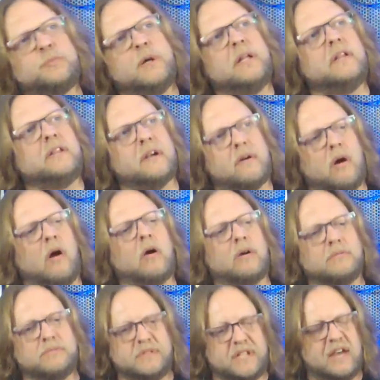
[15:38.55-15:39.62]
but there are
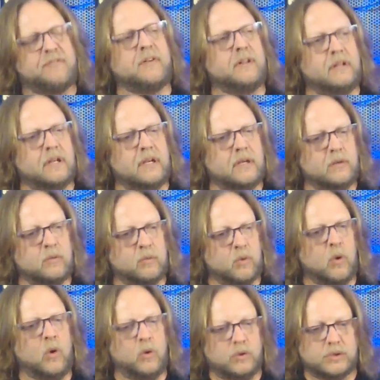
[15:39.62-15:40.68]
definitely
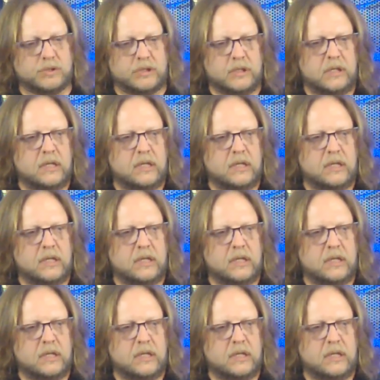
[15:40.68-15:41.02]
roles,